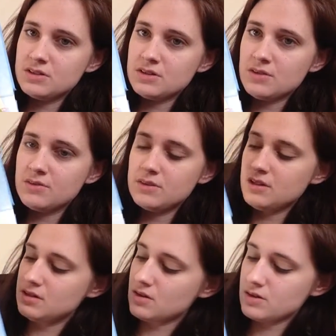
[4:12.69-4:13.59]
So
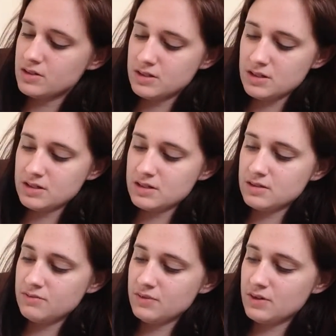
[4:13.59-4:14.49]
these are just
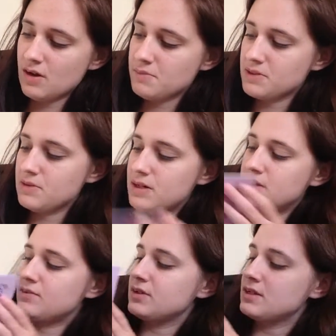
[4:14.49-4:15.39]
phenomenal.
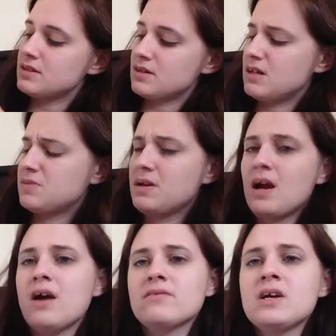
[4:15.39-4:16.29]
And for this series we
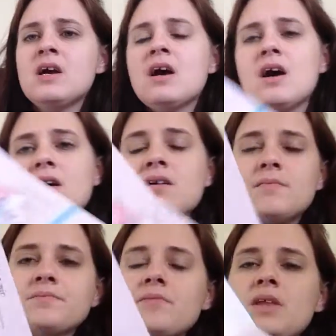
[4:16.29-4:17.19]
have
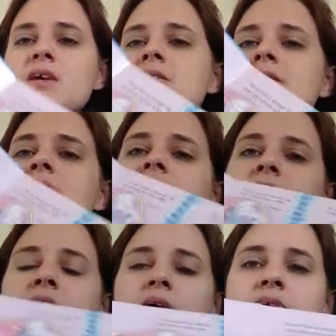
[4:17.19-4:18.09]
See
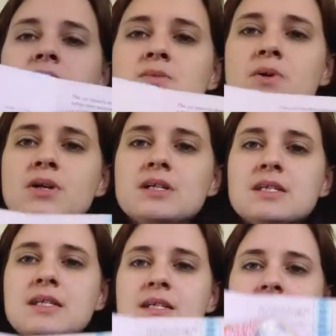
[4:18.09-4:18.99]
Inside How Things Work,
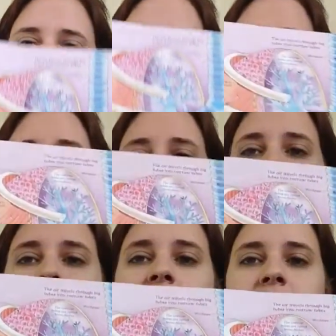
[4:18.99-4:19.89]
See Inside Famous
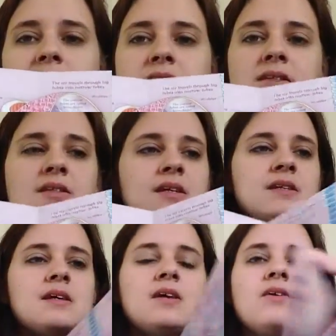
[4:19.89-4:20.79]
Buildings, See
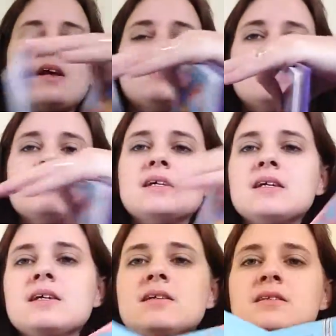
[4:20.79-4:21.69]
Inside Great
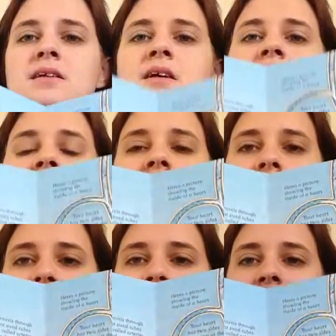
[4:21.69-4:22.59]
Cities,
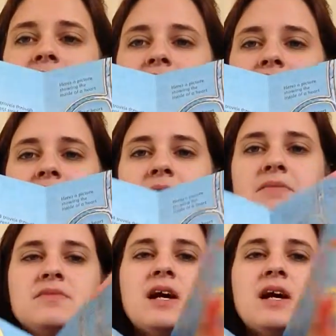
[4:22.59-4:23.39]
See Inside the Time of